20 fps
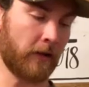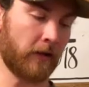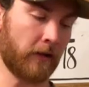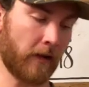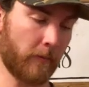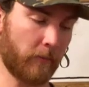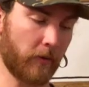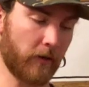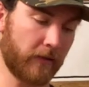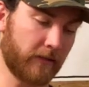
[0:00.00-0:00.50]

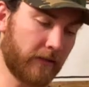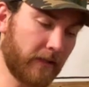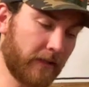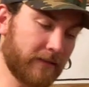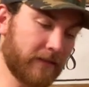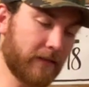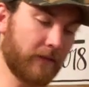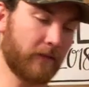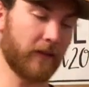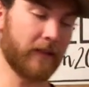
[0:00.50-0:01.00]
I bought a
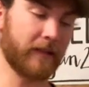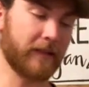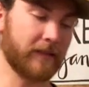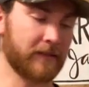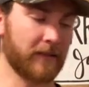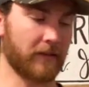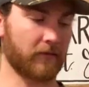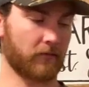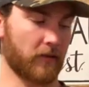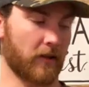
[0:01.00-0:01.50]
dozen of these
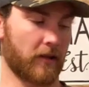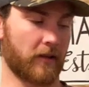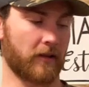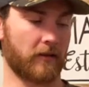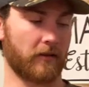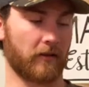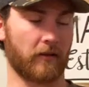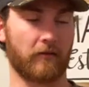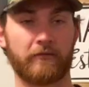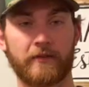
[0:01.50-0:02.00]

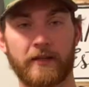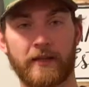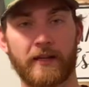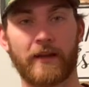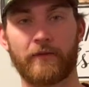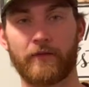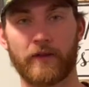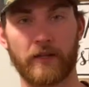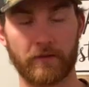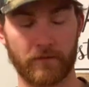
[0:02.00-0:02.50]
and didn't
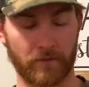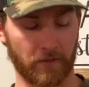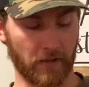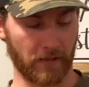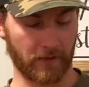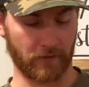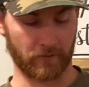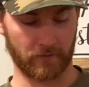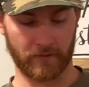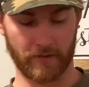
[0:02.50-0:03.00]
have any flyers.